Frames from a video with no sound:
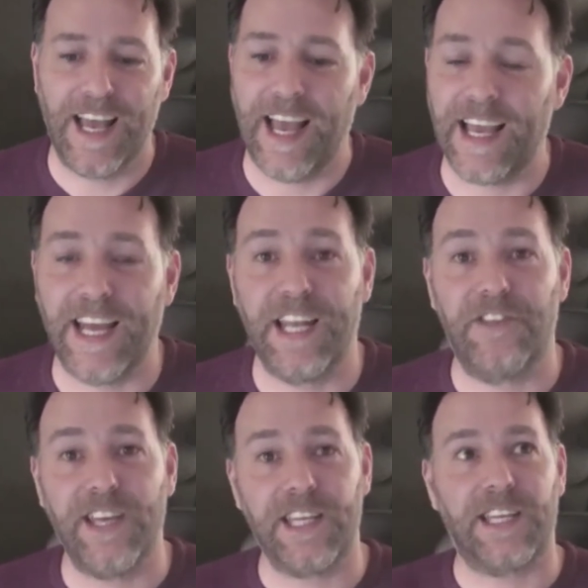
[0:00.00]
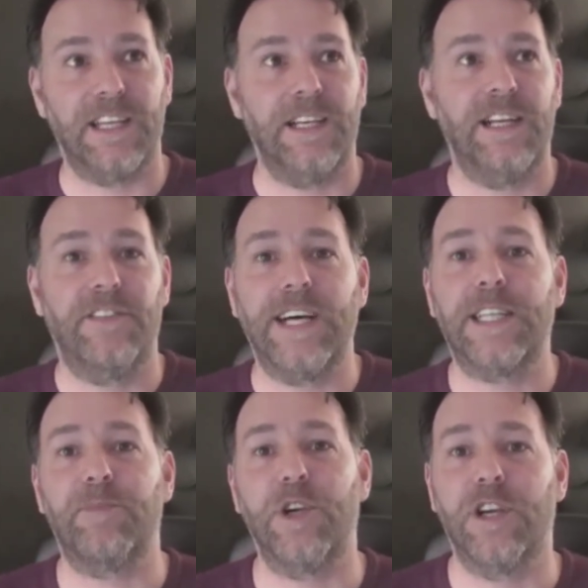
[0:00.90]
And I think that's
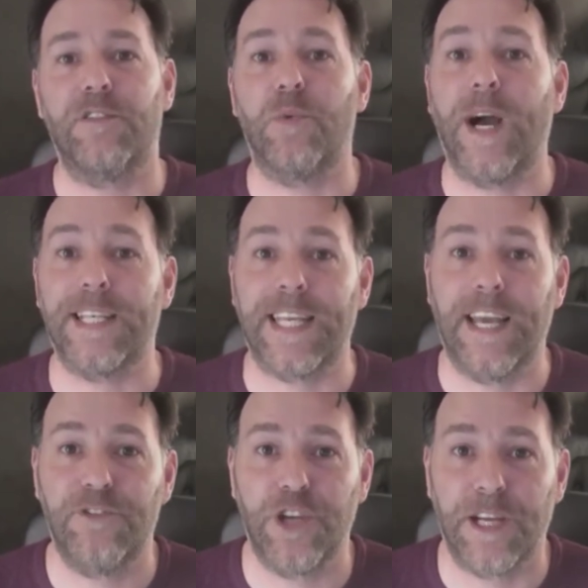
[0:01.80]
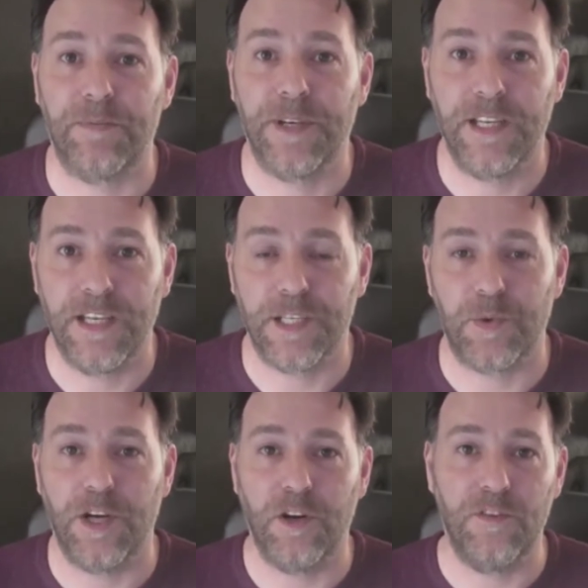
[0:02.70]
the beauty of the YDF tribe as
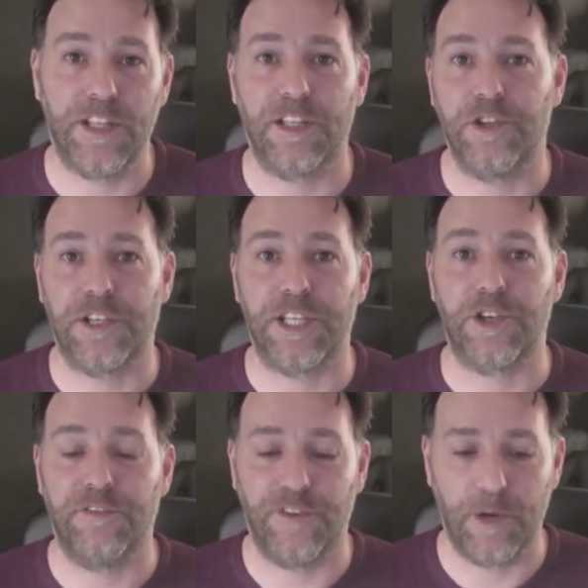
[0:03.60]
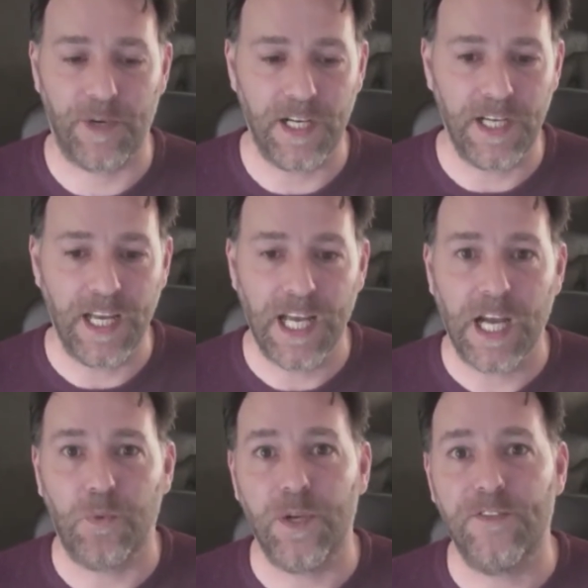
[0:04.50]
well, over at Your Digital Formula.
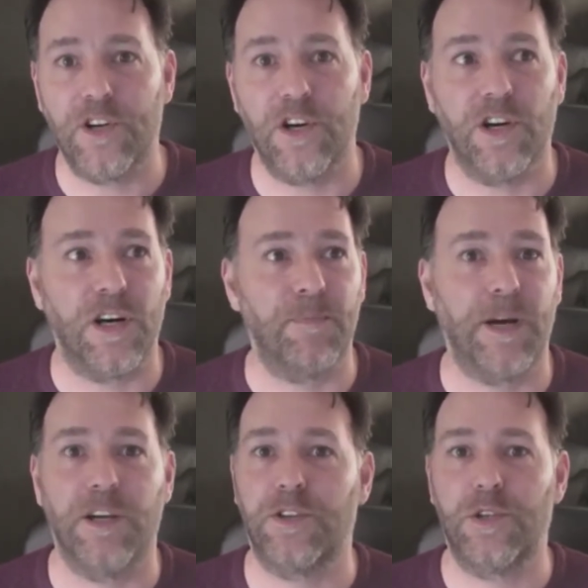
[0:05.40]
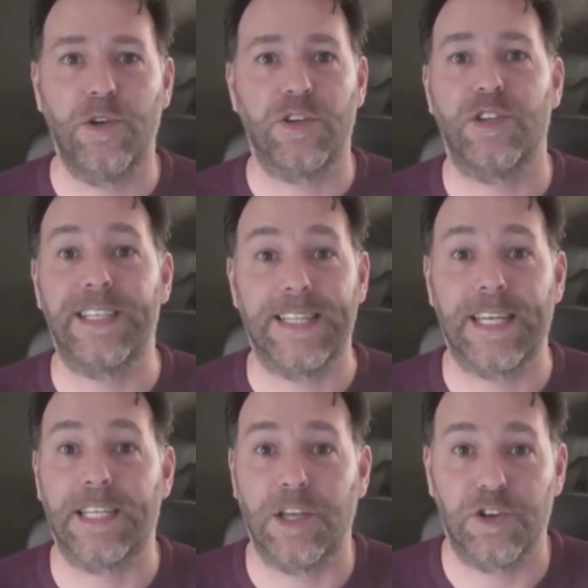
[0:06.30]
We've got about
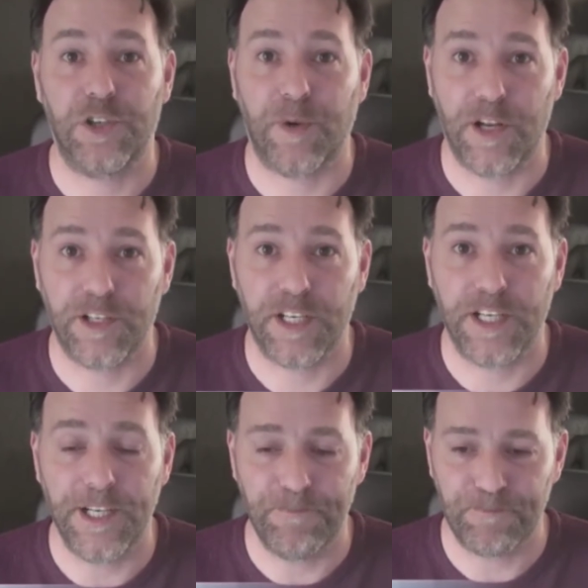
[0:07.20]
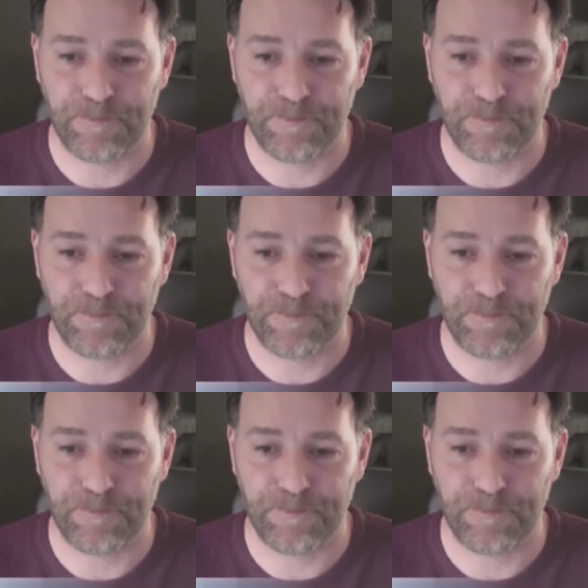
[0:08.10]
260 entrepreneurs in there,